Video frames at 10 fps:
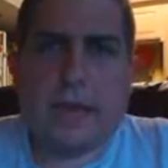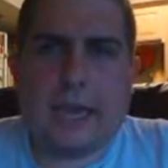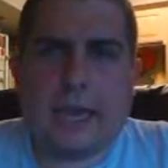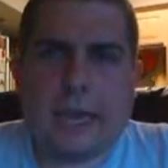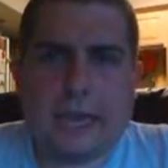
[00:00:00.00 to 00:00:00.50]

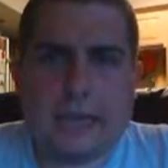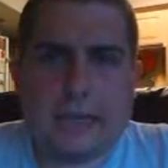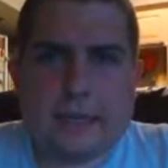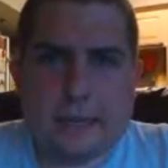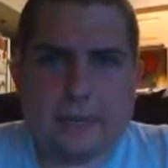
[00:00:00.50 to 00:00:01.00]

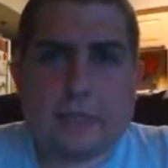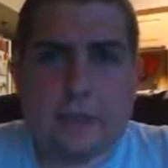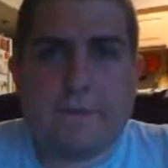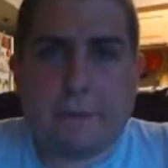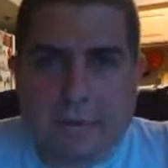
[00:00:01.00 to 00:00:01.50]
And that was
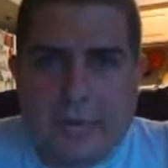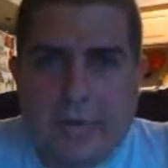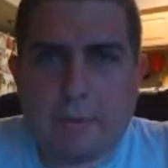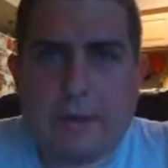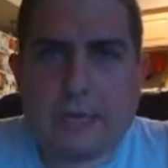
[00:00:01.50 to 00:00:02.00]
good for
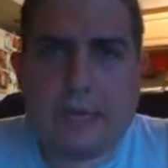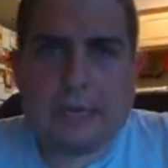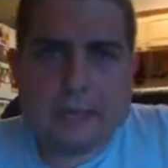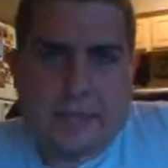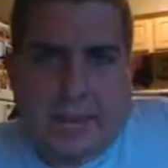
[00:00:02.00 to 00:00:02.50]
me
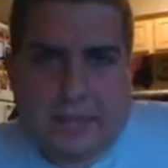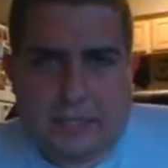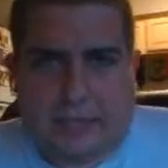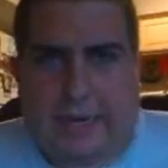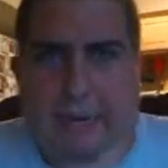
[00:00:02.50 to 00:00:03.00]
because
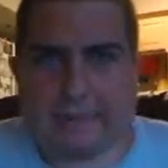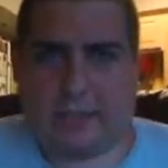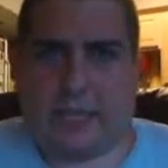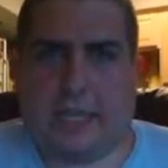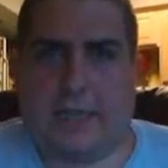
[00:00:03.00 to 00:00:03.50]
actually I
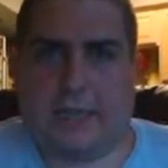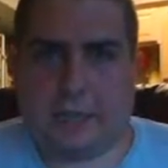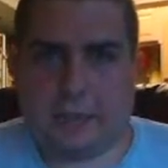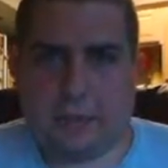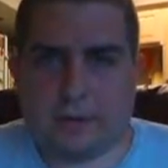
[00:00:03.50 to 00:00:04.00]
haven't seen the
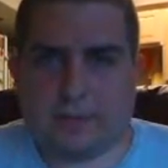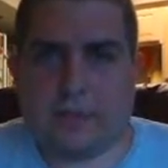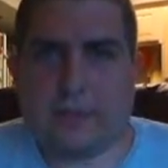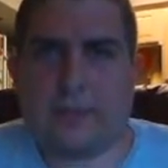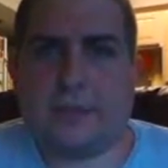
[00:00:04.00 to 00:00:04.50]
first one of
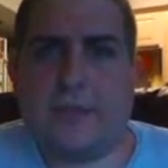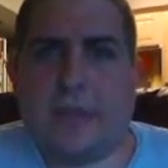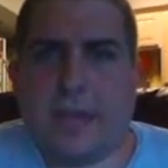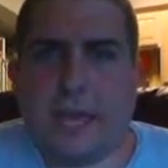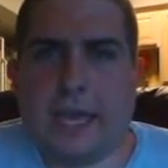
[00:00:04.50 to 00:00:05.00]
these,
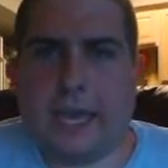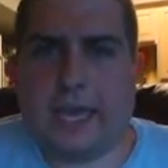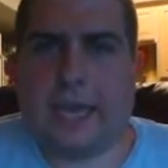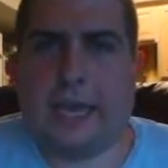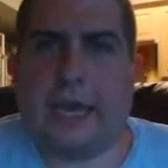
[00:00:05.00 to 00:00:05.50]

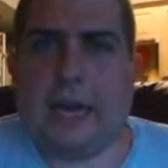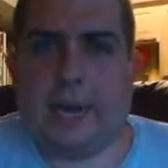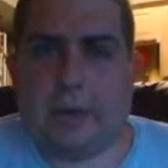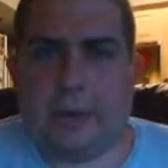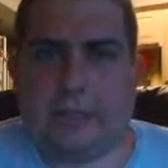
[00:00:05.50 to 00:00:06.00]
and
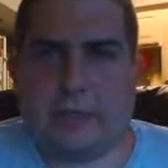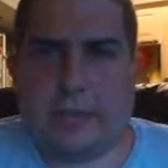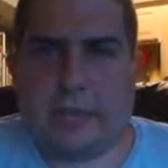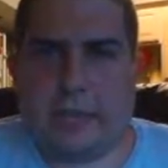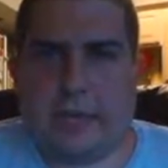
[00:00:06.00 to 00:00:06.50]
I know what you're
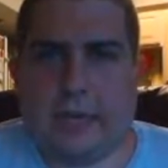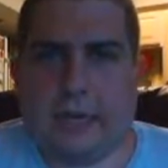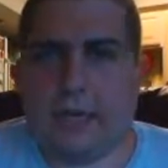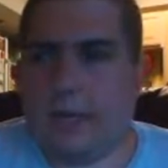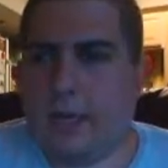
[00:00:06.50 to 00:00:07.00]
thinking, uh,